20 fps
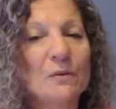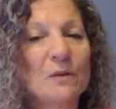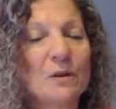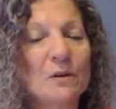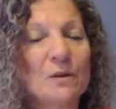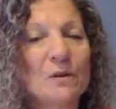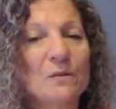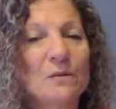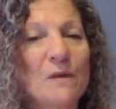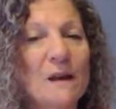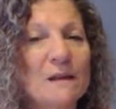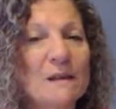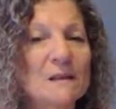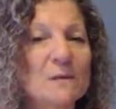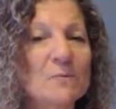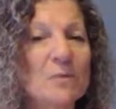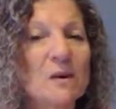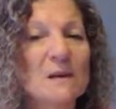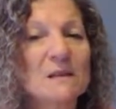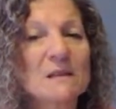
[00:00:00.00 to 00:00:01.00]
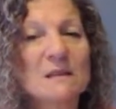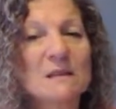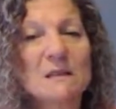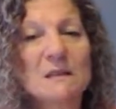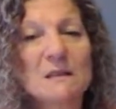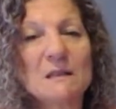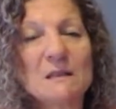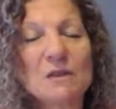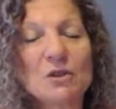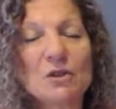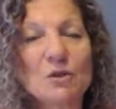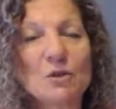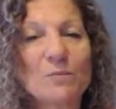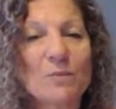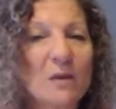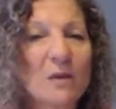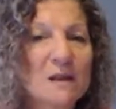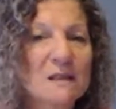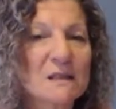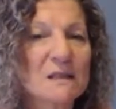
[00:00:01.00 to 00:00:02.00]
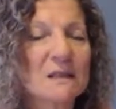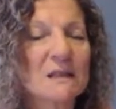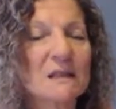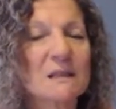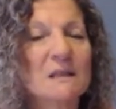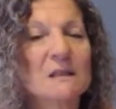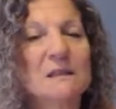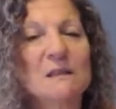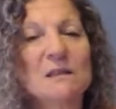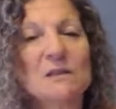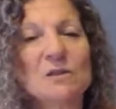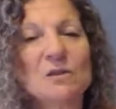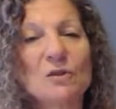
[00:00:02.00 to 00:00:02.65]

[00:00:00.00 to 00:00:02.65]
you know, vice presidents, your presidents,